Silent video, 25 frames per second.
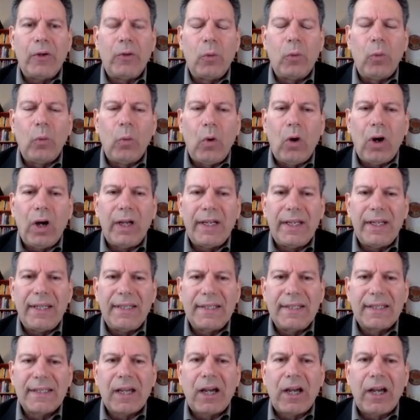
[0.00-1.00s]
and one
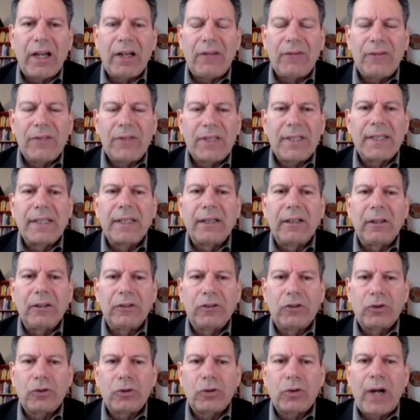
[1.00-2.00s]
is kind of
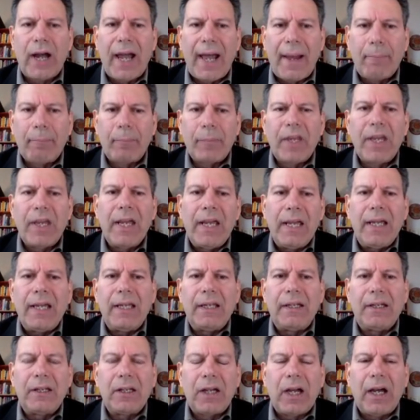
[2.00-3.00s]
still trapped
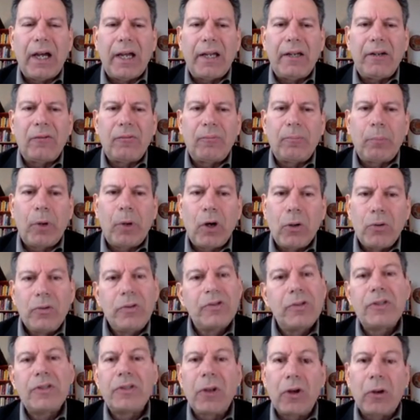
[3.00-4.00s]
in kind of
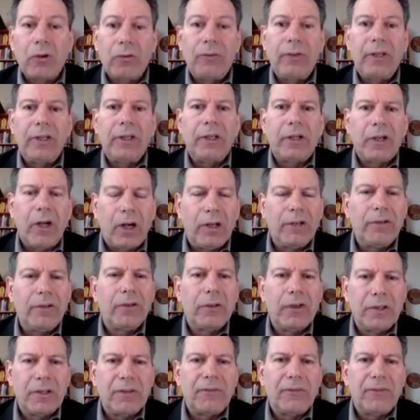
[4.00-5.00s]
post-Soviet
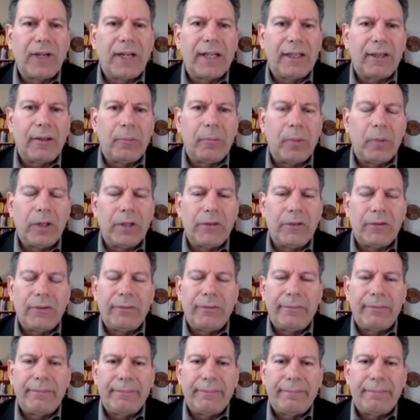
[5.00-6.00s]
underdevelopment.